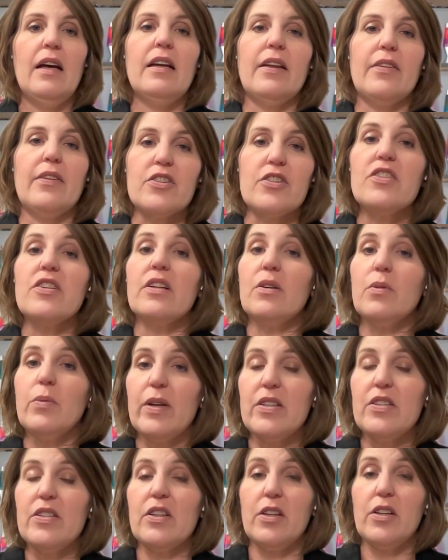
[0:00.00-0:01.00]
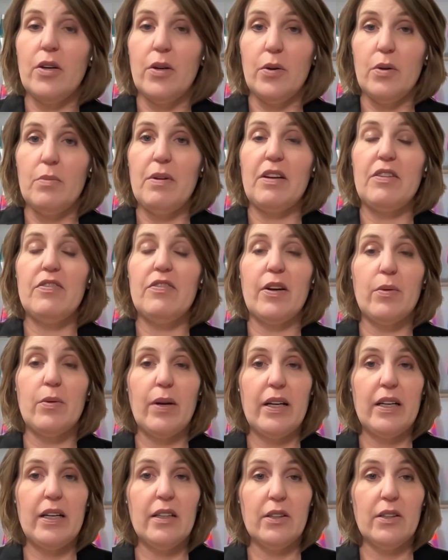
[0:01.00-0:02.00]
Now, there's still ways to go to make
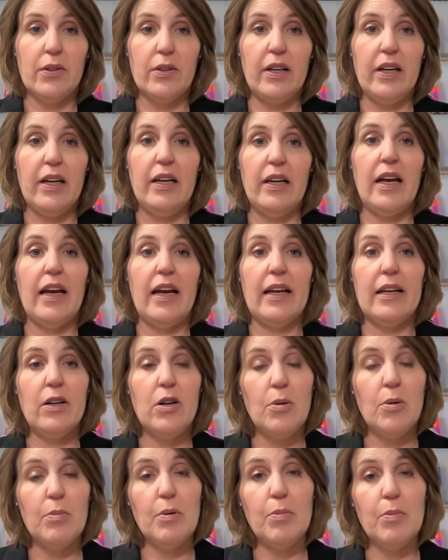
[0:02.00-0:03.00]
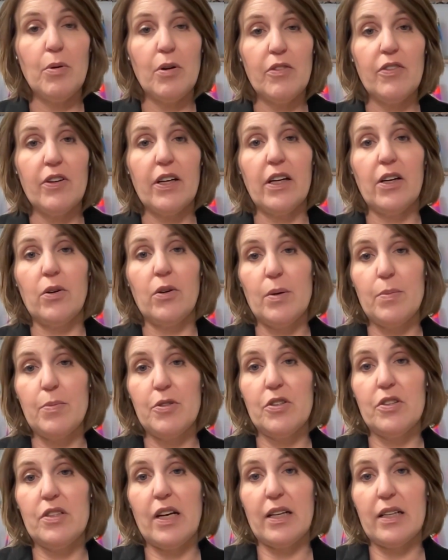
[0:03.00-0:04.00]
federated learning and homomorphic
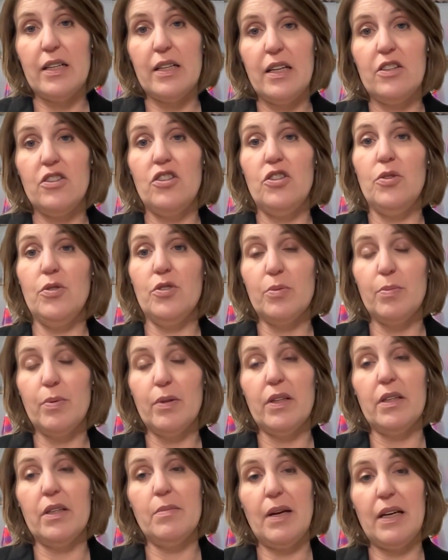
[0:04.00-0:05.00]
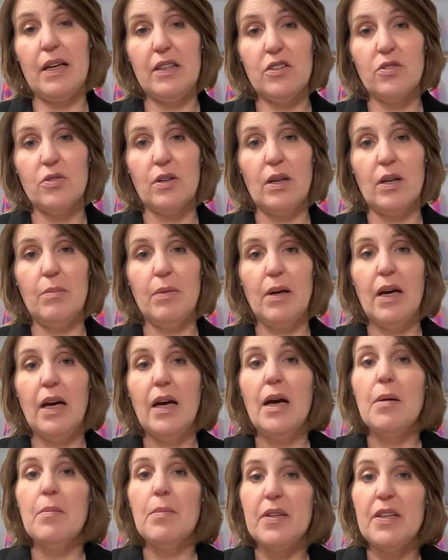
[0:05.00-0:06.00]
encryption techniques usable in the mainstream,
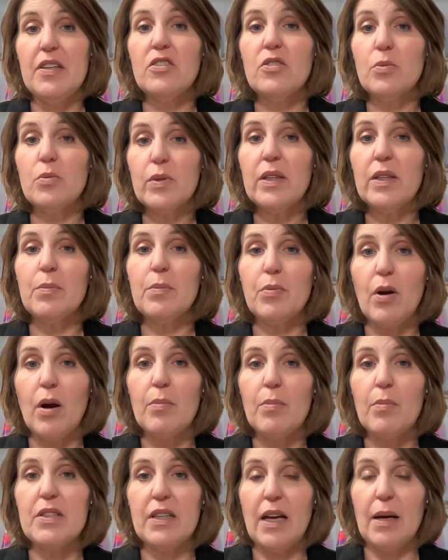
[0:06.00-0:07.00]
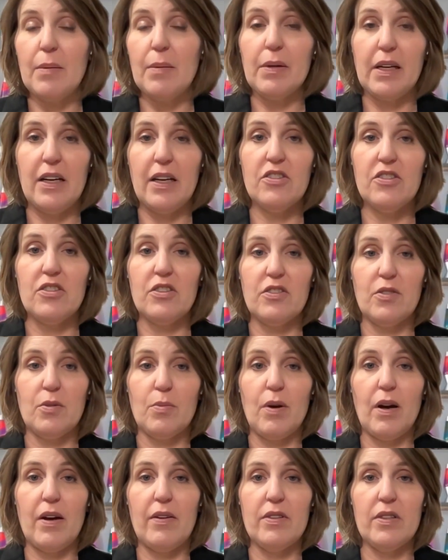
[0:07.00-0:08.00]
but these are really promising applications for
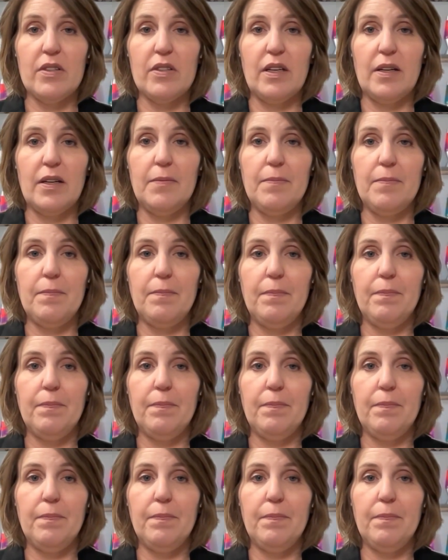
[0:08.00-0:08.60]
privacy.